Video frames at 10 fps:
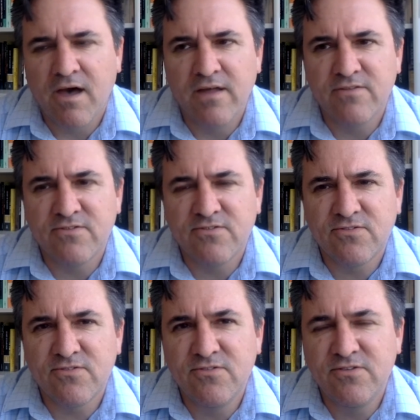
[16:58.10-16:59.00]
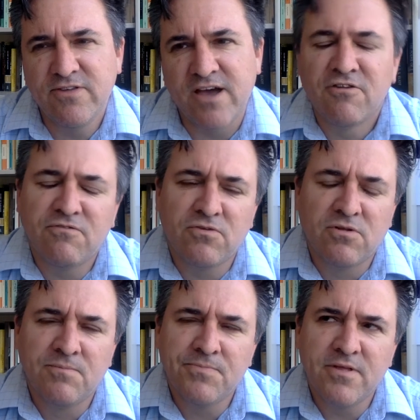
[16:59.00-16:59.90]
It's
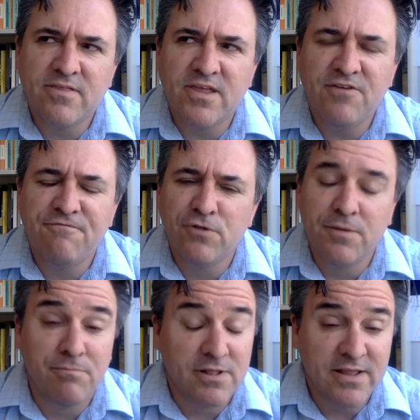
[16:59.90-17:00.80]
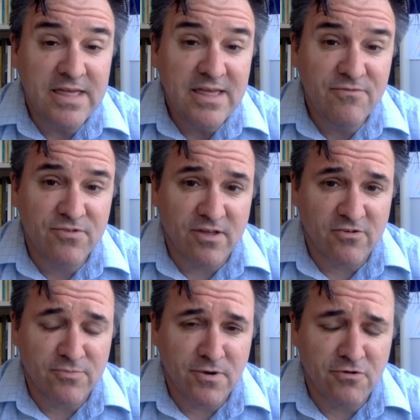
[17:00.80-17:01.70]
doubtful that he fully believes
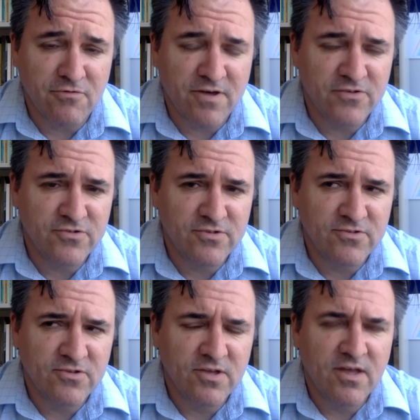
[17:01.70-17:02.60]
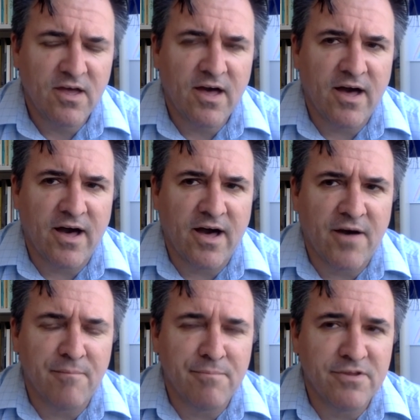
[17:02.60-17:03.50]
those motivations,
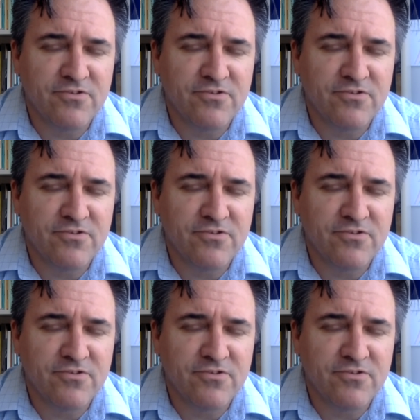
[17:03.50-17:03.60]
um, but he